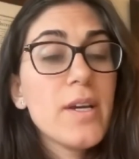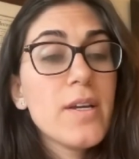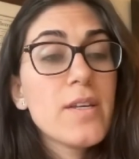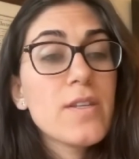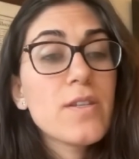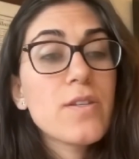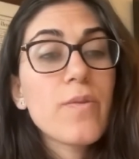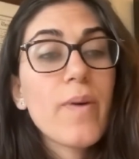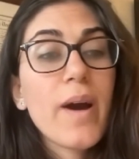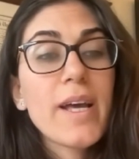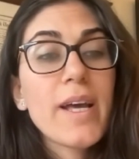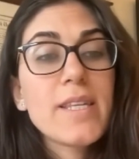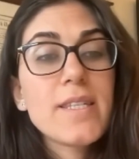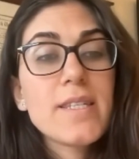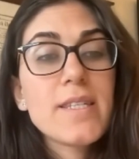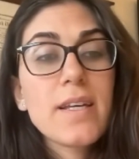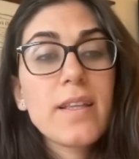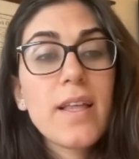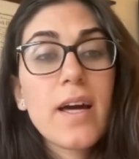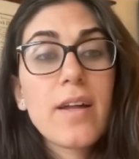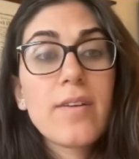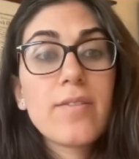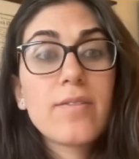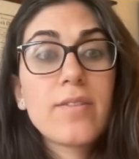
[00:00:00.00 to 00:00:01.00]
So I see a
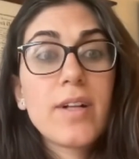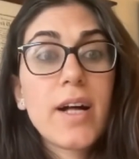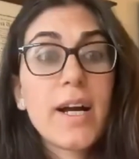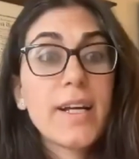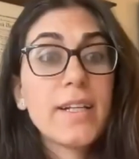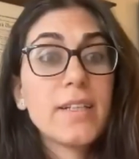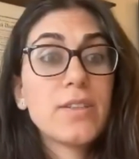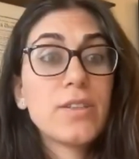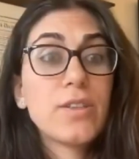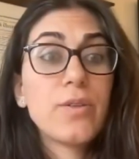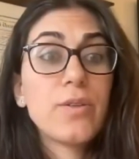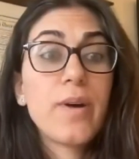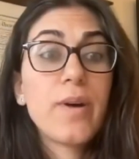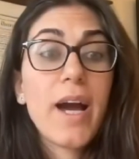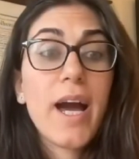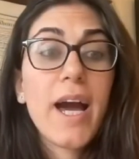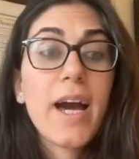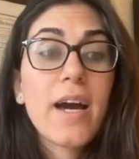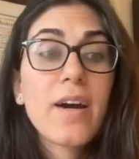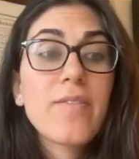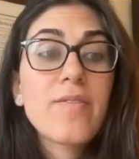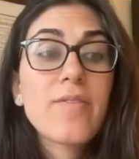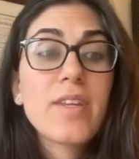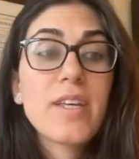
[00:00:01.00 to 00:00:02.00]
lot of clients who
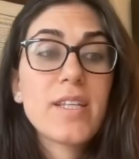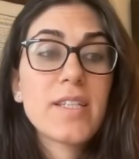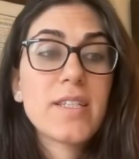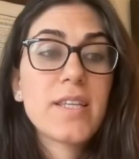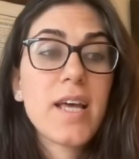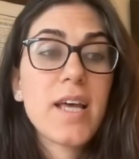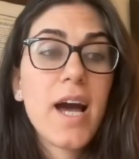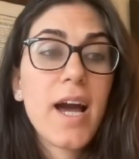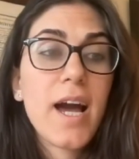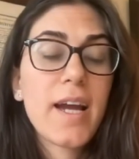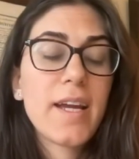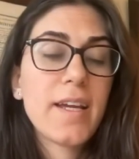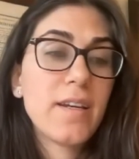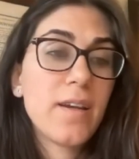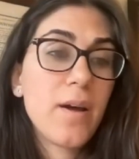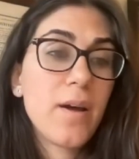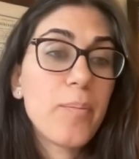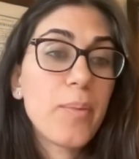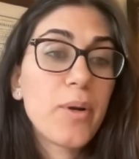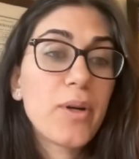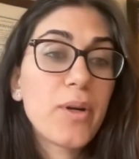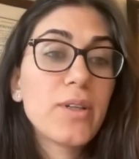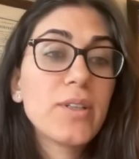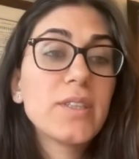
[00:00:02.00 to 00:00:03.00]
have these high
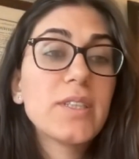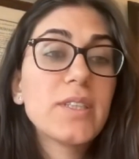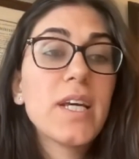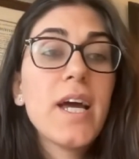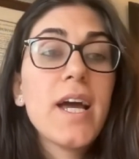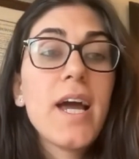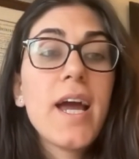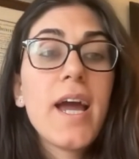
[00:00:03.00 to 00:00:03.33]
numbers